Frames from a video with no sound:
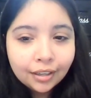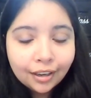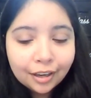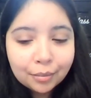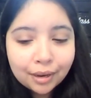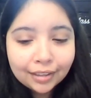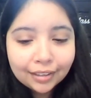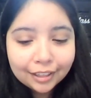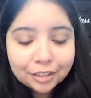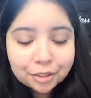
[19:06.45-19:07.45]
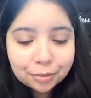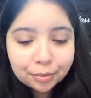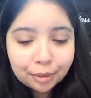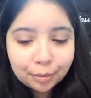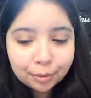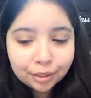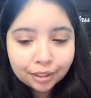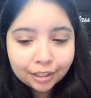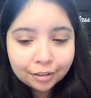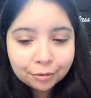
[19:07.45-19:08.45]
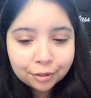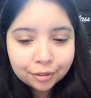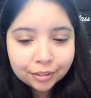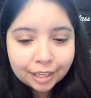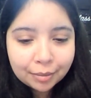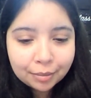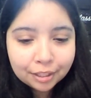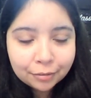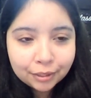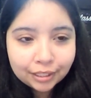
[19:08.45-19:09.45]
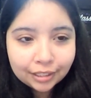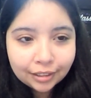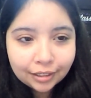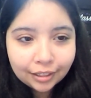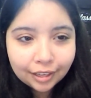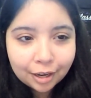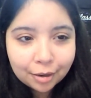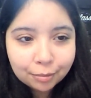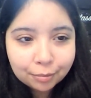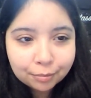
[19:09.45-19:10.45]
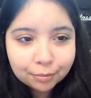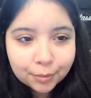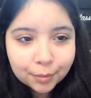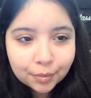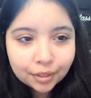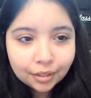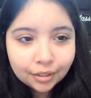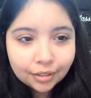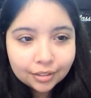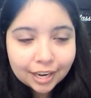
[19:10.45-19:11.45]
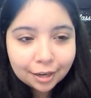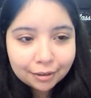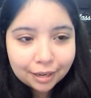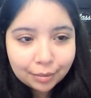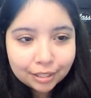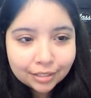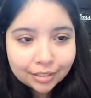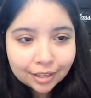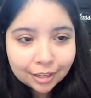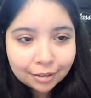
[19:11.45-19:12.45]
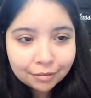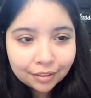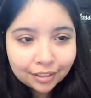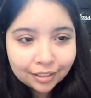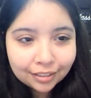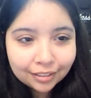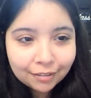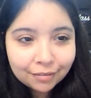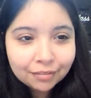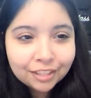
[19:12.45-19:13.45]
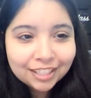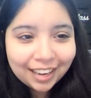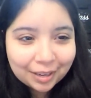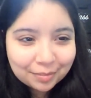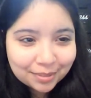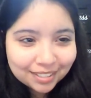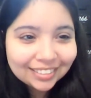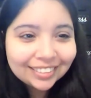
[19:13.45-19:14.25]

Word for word: Um, I think I do remember in fourth grade, I believe we did the um, dioramas of the of the fish camps.